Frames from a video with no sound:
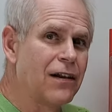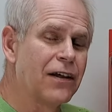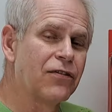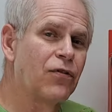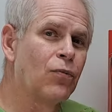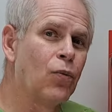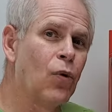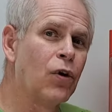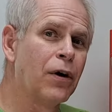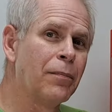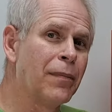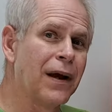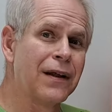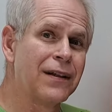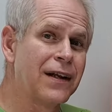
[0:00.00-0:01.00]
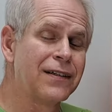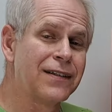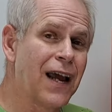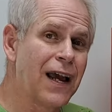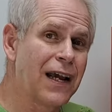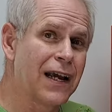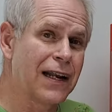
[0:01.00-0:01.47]
it's warm and then
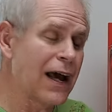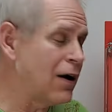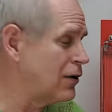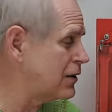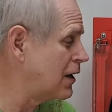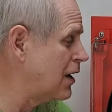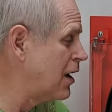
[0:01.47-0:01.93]
take it out,